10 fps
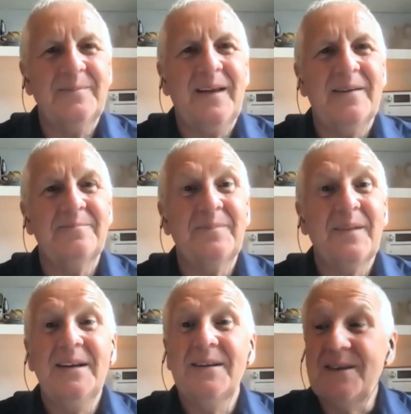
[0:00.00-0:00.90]
Yeah.
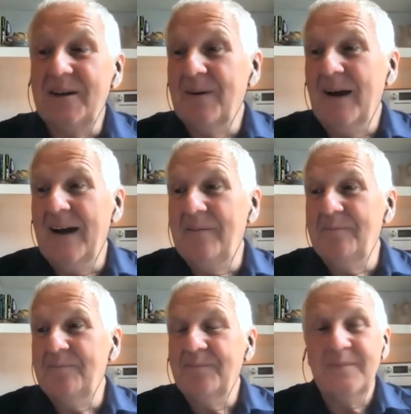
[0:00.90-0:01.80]
So
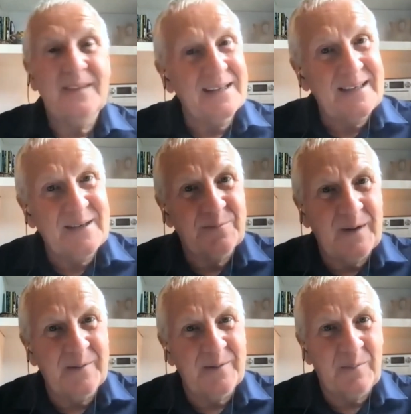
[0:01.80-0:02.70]
that's it.
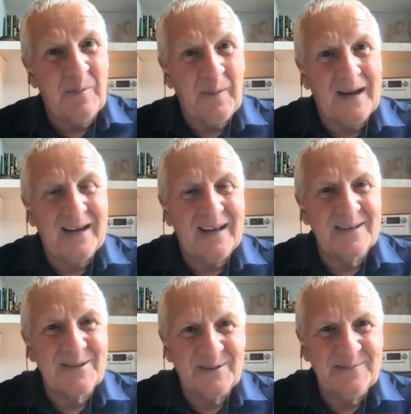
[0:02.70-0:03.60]
We will be back again
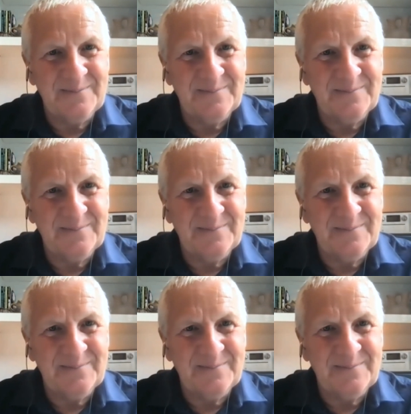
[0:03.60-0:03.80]
soon.